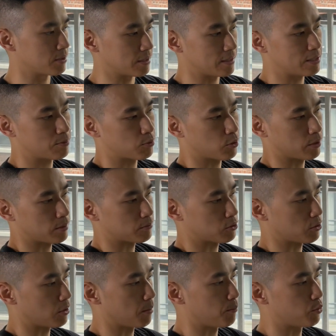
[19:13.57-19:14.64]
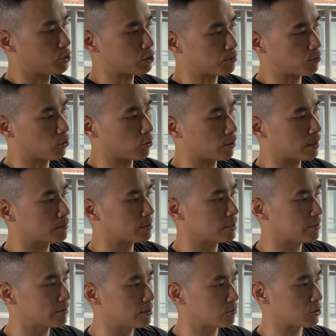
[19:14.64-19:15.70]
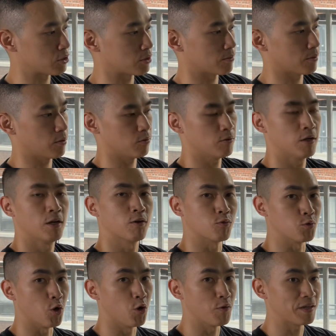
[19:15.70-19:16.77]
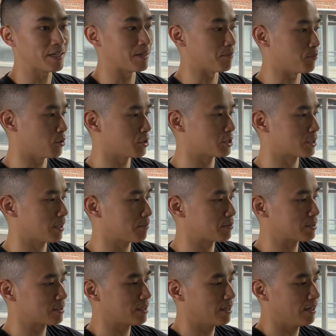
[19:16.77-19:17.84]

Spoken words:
Like these programs are our push program series, which is about rowing and push-ups.